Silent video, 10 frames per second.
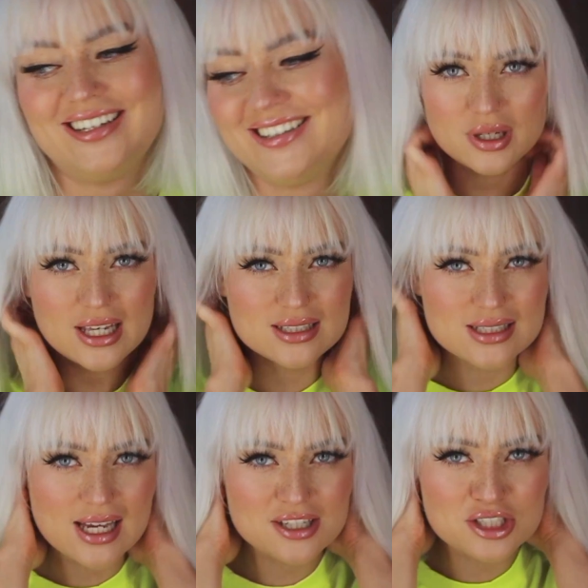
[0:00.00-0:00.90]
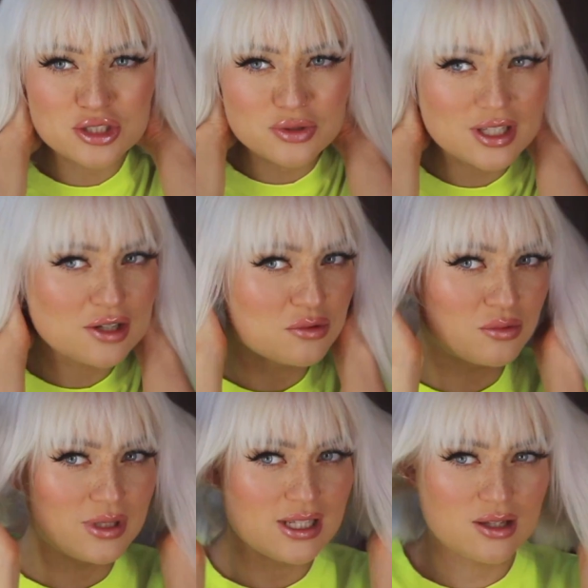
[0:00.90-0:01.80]
But yeah, it's actually doing
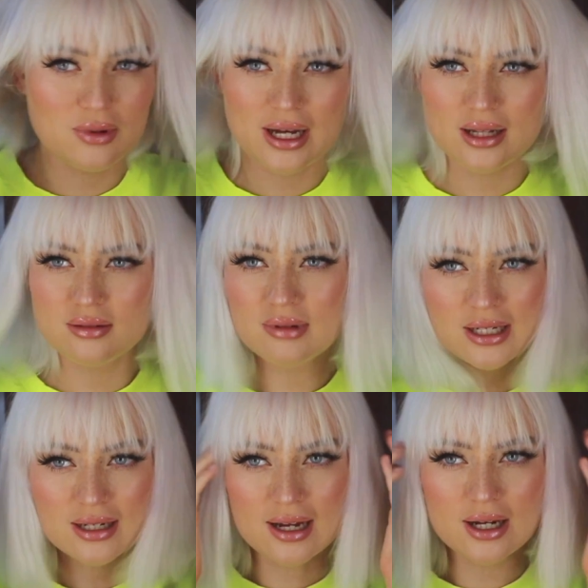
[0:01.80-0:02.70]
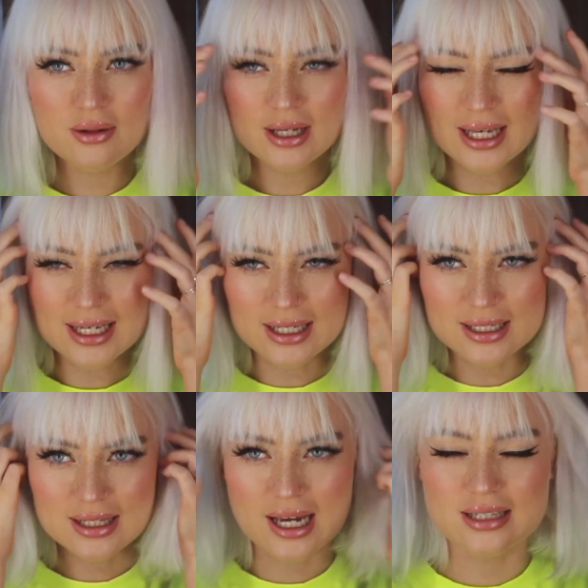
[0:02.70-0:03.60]
really well right now
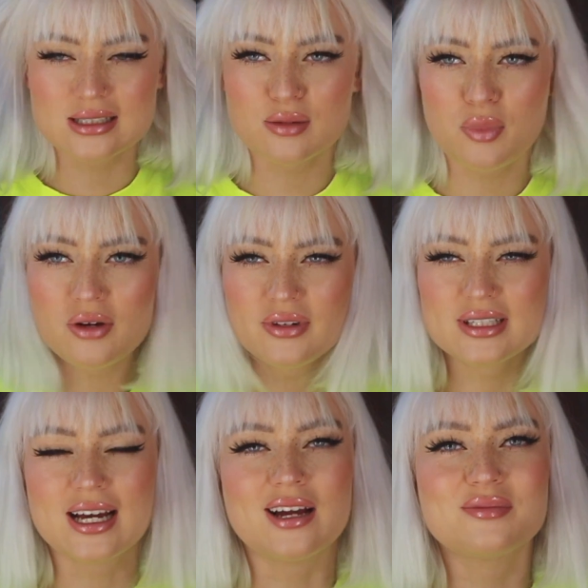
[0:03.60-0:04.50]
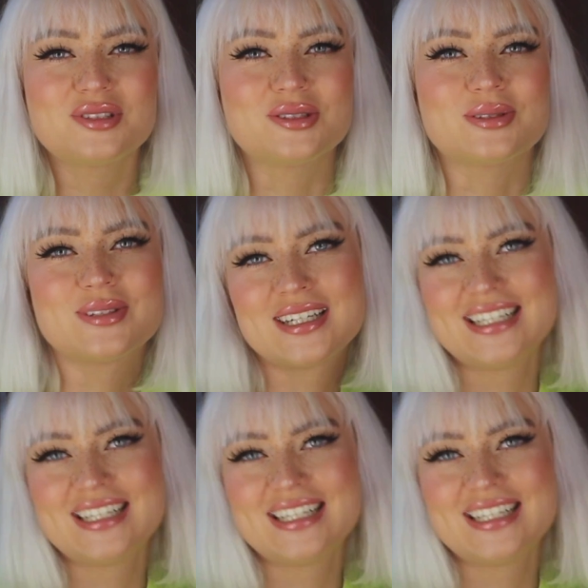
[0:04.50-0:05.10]
and that is the perfect time to